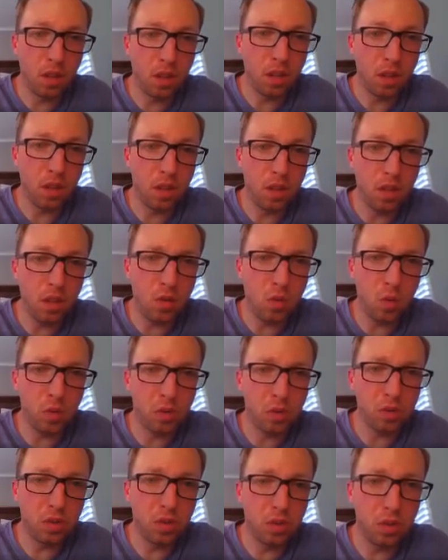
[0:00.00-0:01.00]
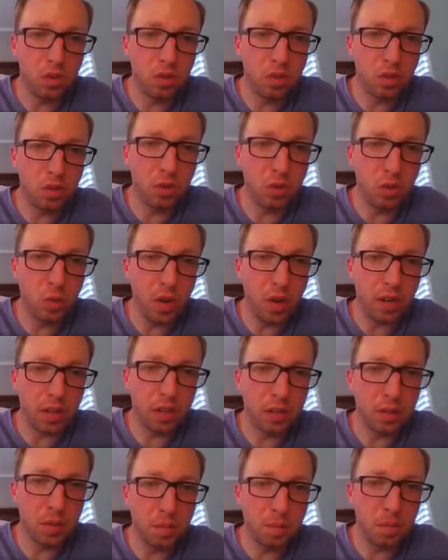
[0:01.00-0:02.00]
equals 2x
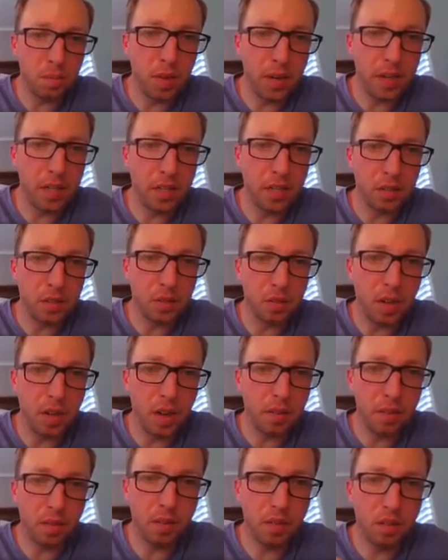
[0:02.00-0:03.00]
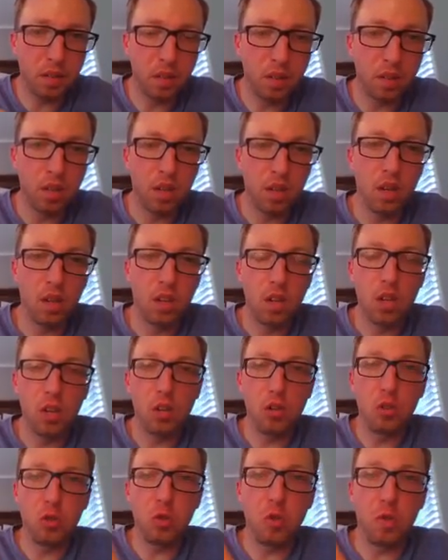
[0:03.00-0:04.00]
minus 5.
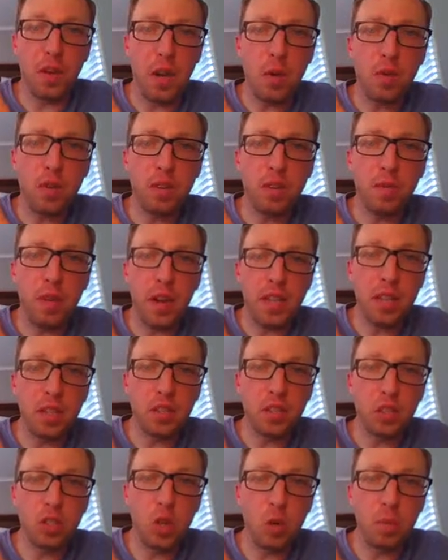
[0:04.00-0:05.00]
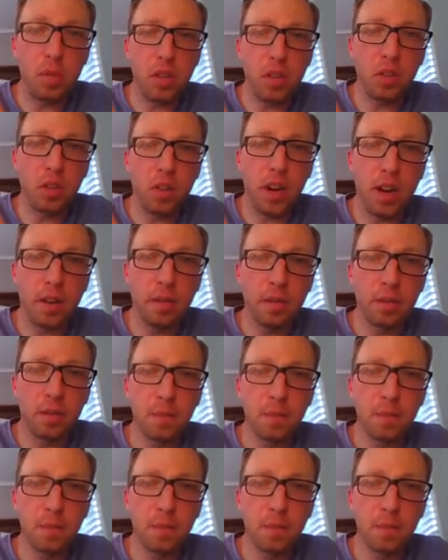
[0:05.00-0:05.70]
So if I want to find the slope of the graph,